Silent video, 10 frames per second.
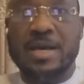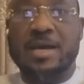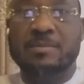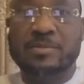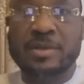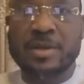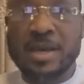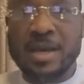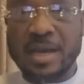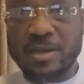arms
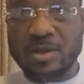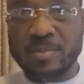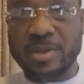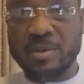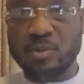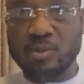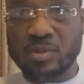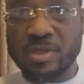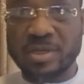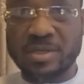and not be able to
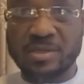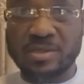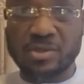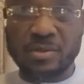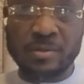take a decision.